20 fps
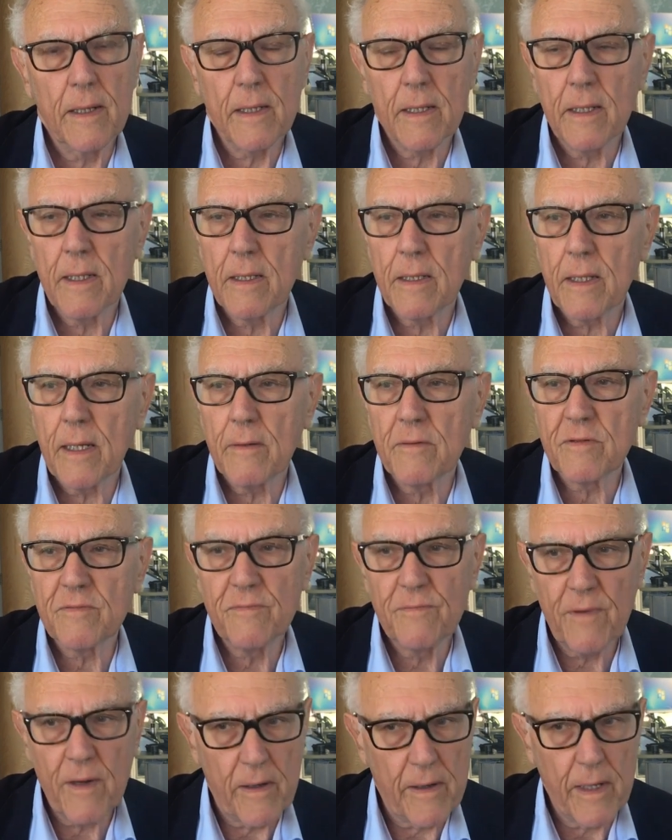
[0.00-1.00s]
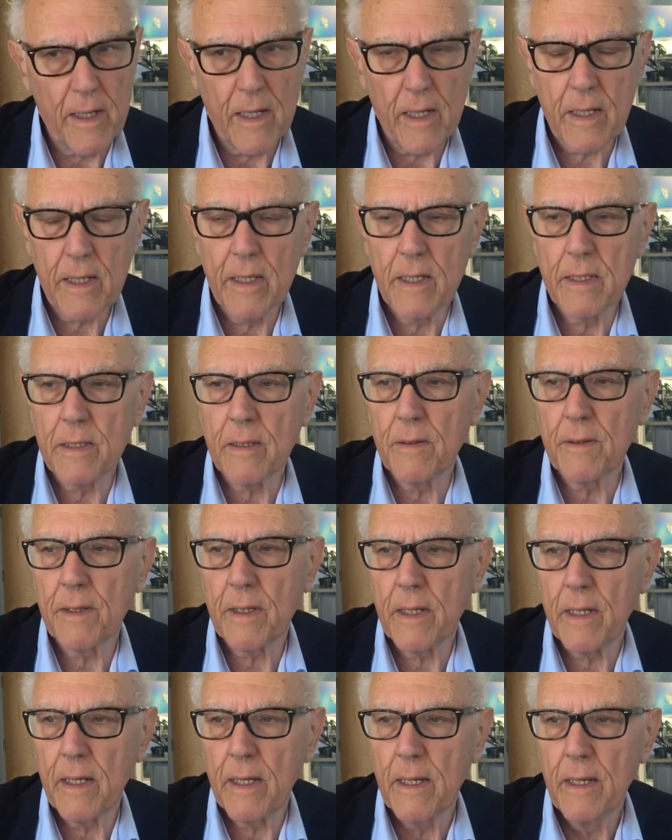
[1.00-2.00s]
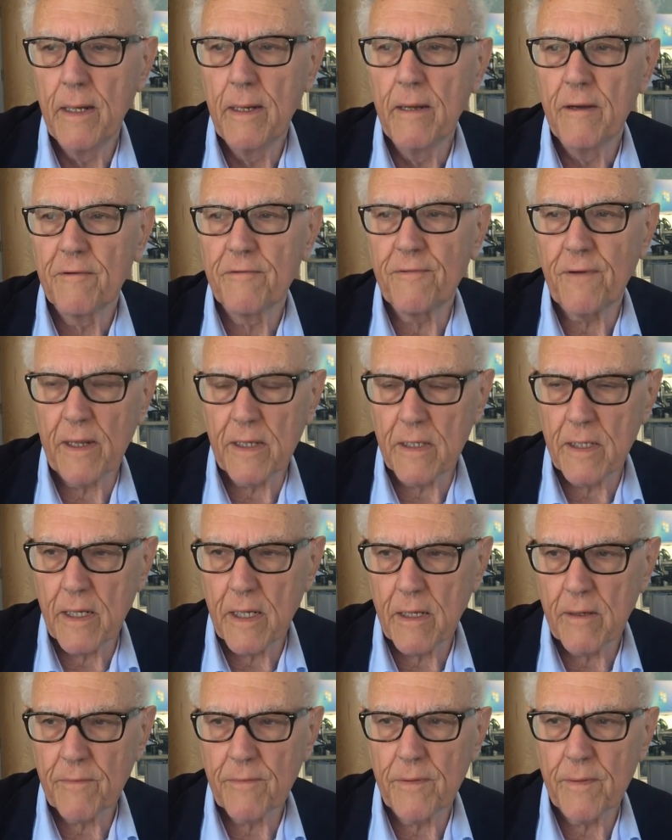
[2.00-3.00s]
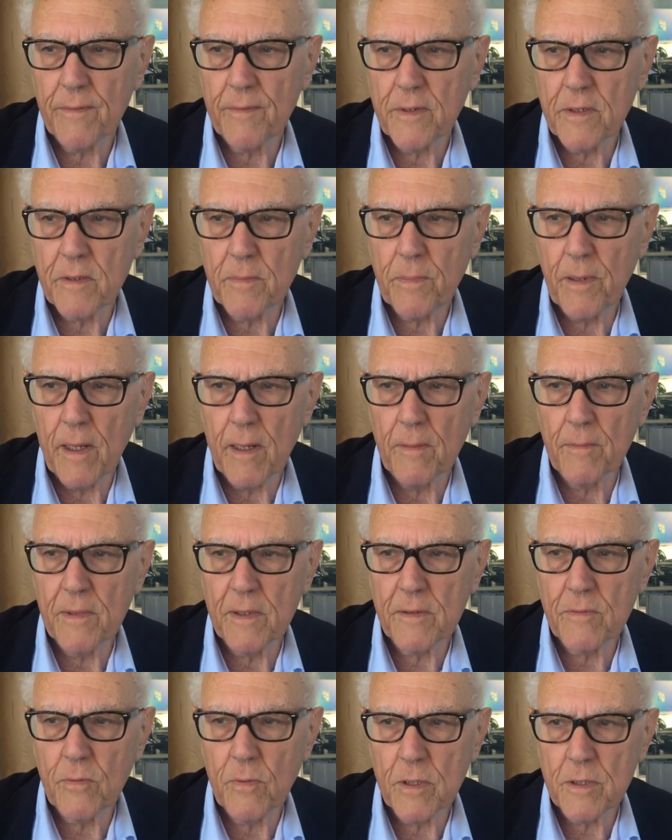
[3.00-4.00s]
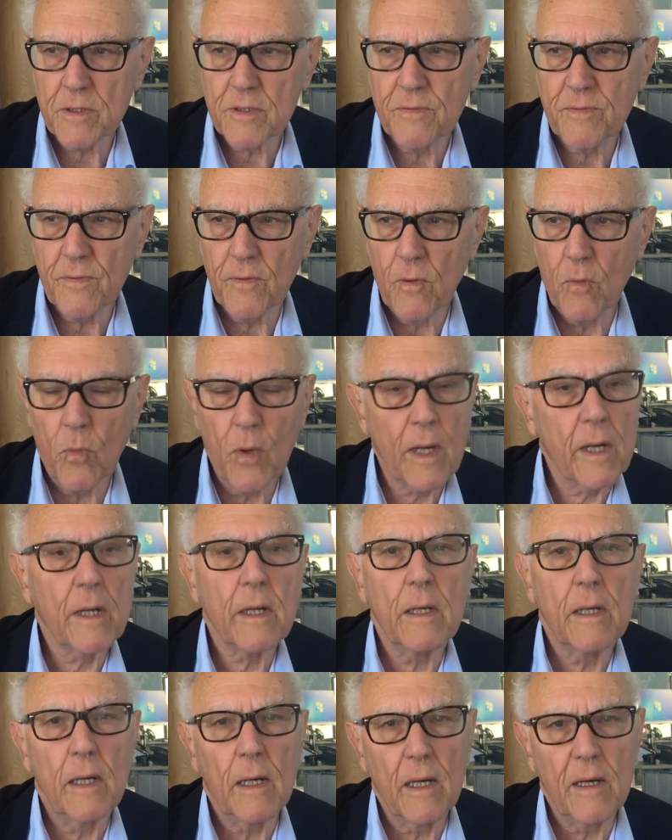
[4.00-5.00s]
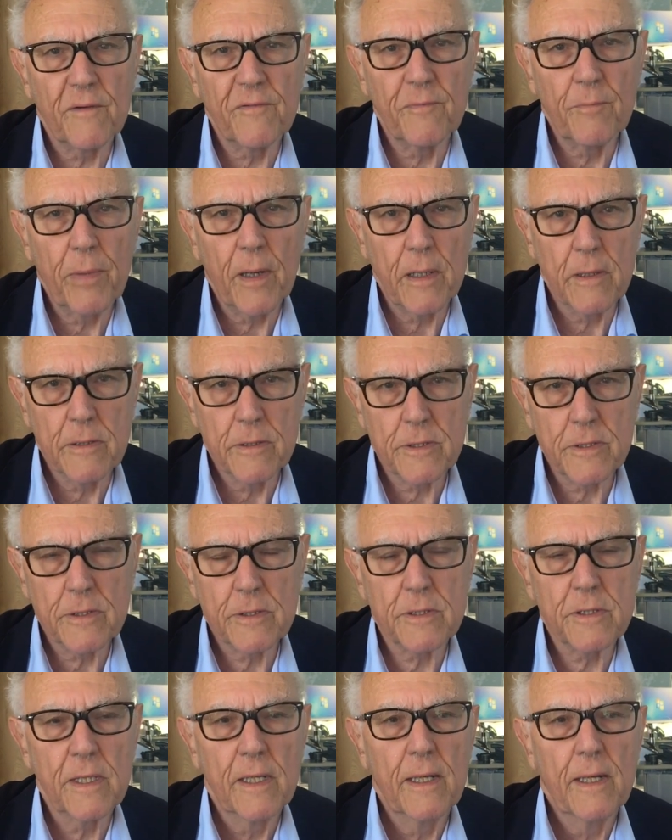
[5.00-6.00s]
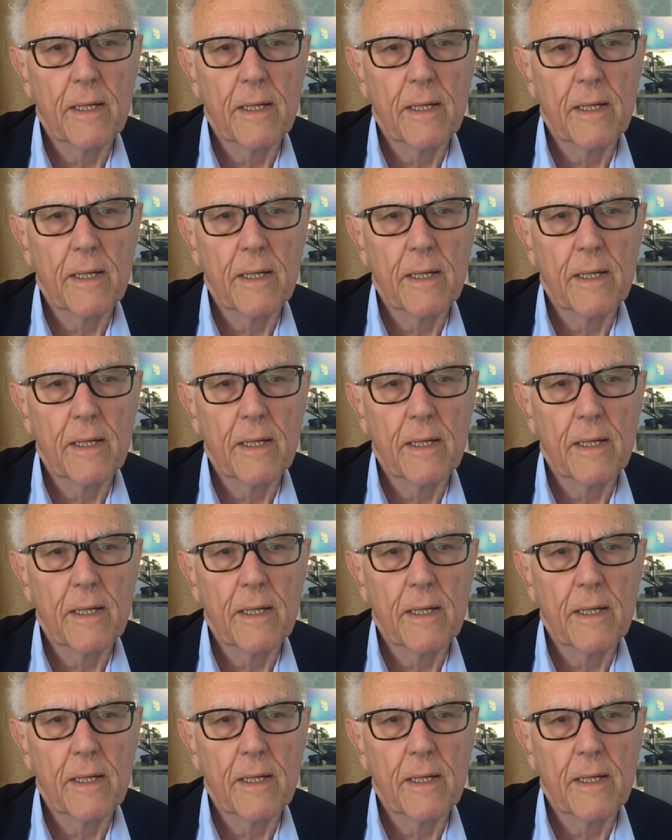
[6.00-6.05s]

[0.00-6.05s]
And I was very lucky that the funding from the department was for 1.5 posts.